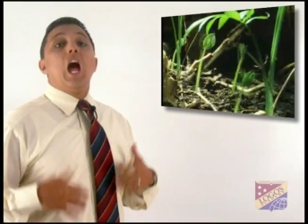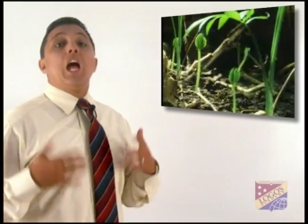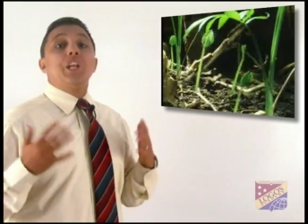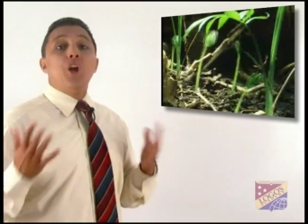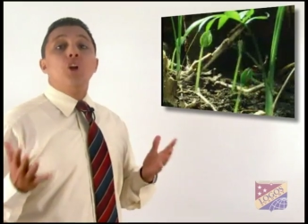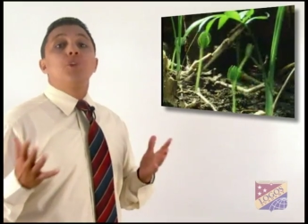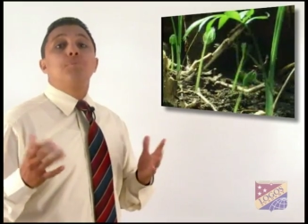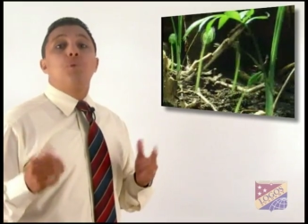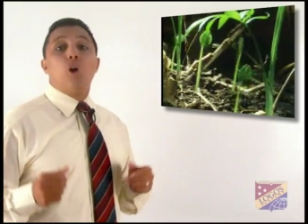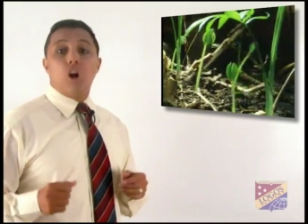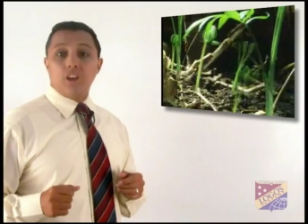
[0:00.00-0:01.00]
Another
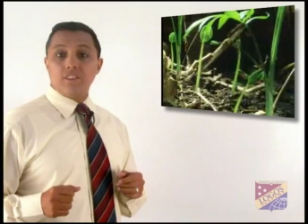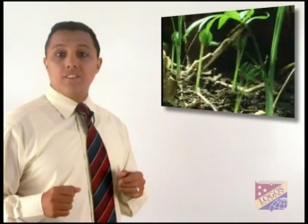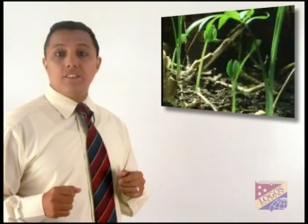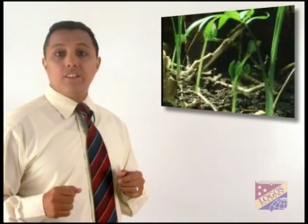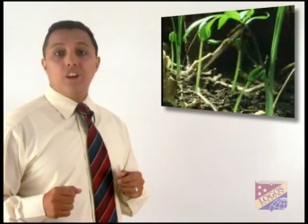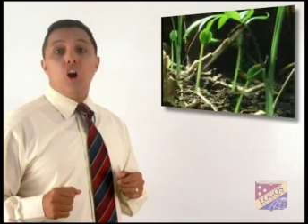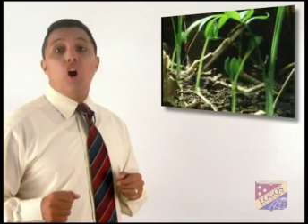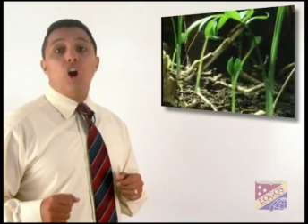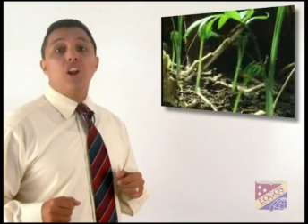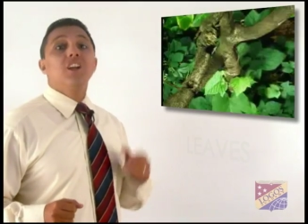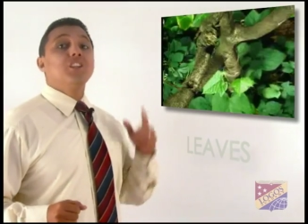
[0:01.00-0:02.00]
part
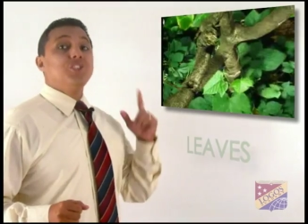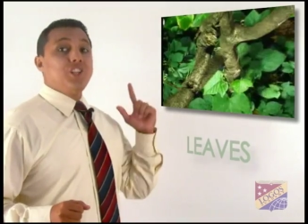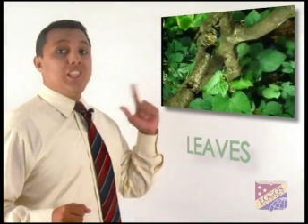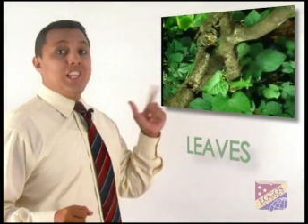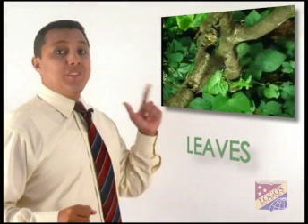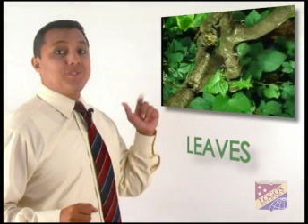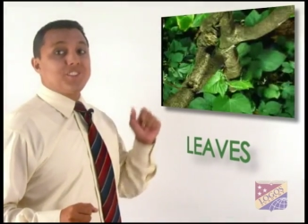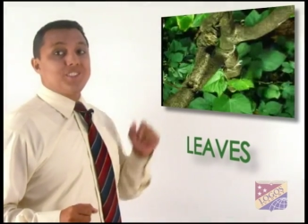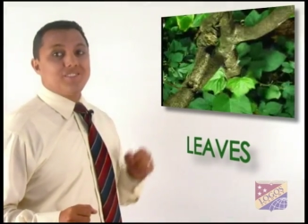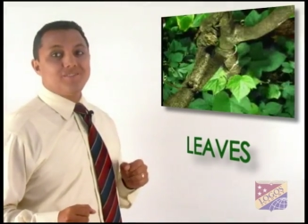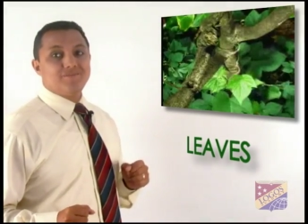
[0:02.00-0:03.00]
are the leaves.